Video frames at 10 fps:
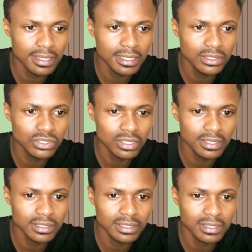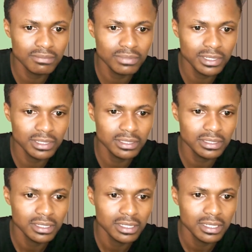it just a
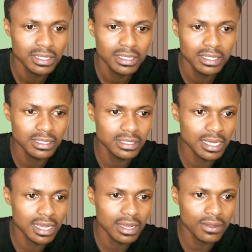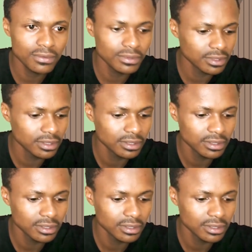bit down